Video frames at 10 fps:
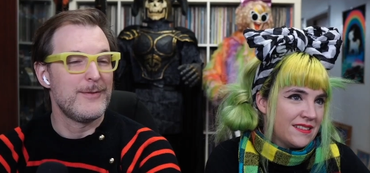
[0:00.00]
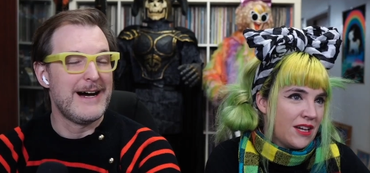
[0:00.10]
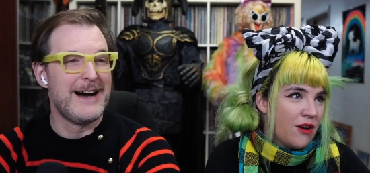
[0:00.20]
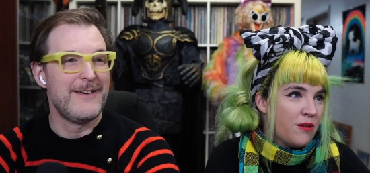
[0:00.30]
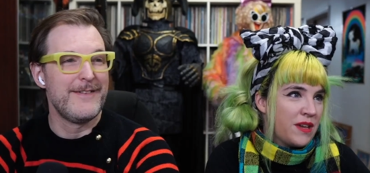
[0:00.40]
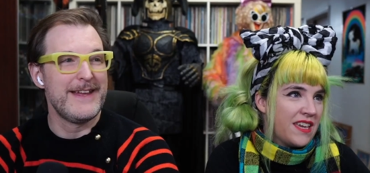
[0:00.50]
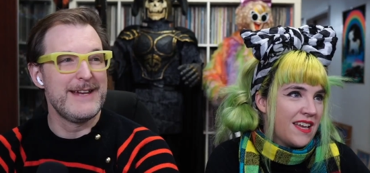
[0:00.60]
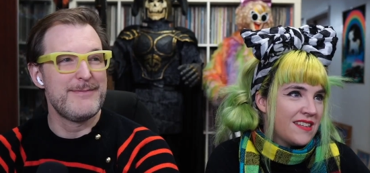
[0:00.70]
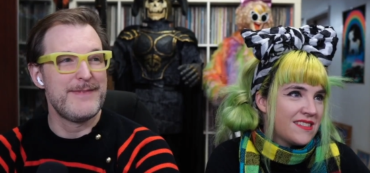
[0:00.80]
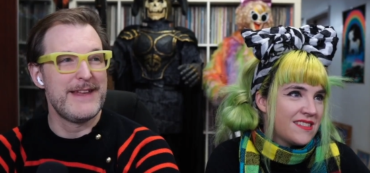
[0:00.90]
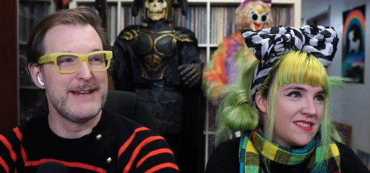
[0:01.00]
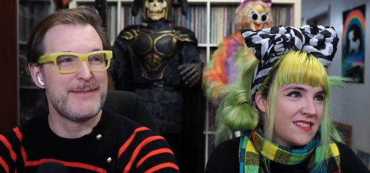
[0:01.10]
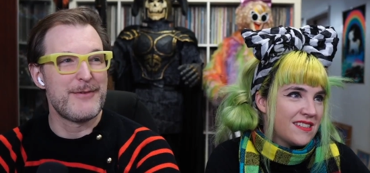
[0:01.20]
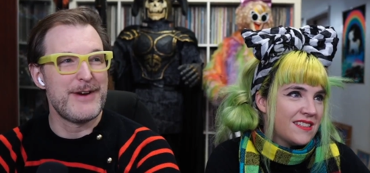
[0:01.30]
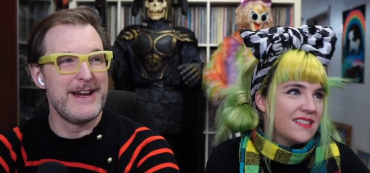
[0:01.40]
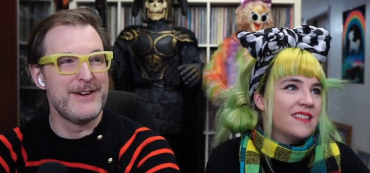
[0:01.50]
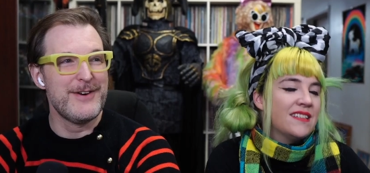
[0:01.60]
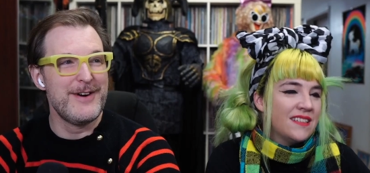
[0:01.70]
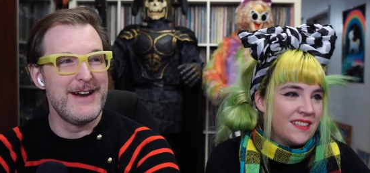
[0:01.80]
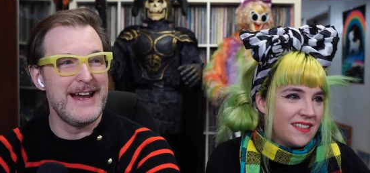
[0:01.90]
Speaker 1: Wow, oh, they gets, give they give him a
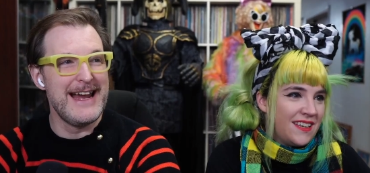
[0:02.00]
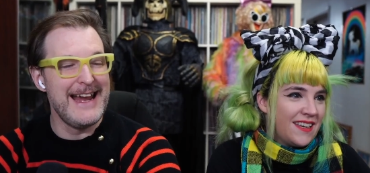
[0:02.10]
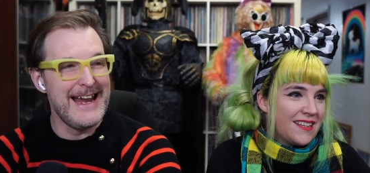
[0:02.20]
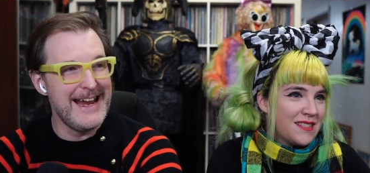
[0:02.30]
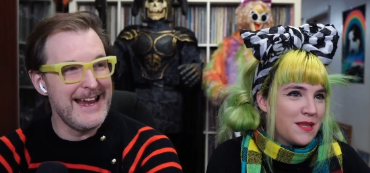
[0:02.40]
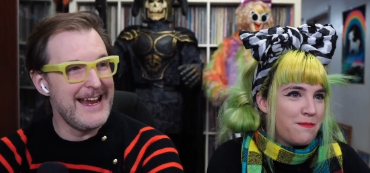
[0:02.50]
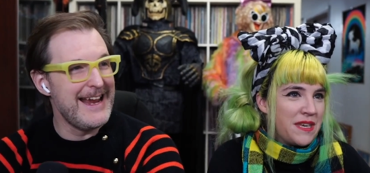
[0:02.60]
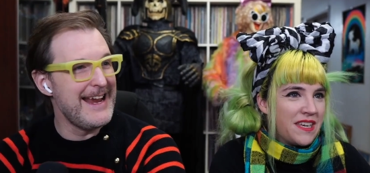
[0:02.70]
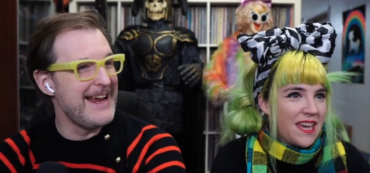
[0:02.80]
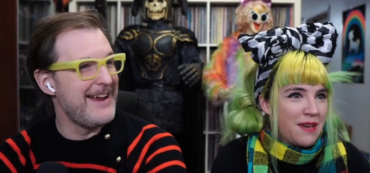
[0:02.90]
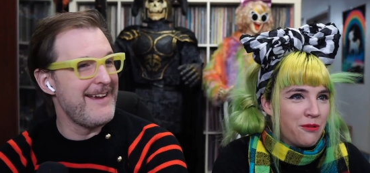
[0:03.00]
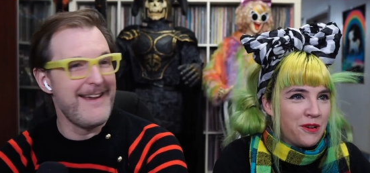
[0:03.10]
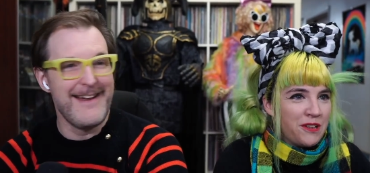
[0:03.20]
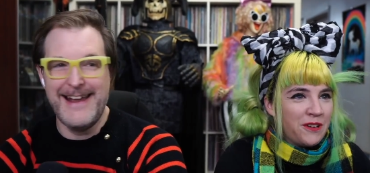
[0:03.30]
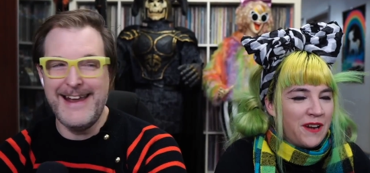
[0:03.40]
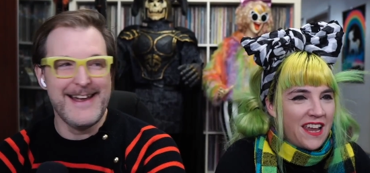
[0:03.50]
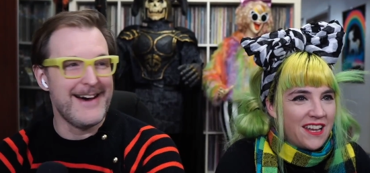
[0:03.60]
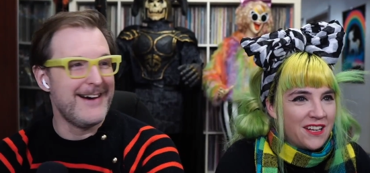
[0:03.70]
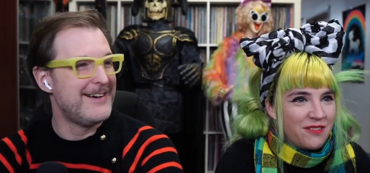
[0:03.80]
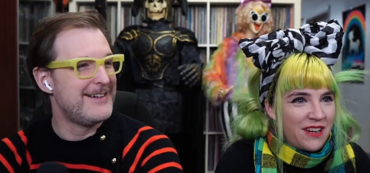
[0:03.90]
rancor.
Speaker 2: He gets the BK broiler
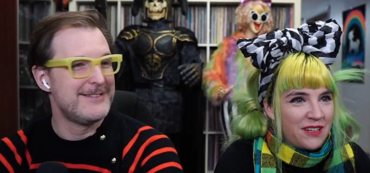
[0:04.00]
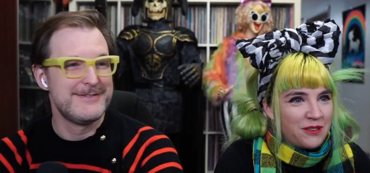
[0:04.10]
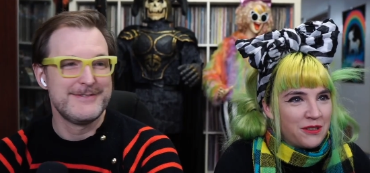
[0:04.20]
yeah. and a rancor.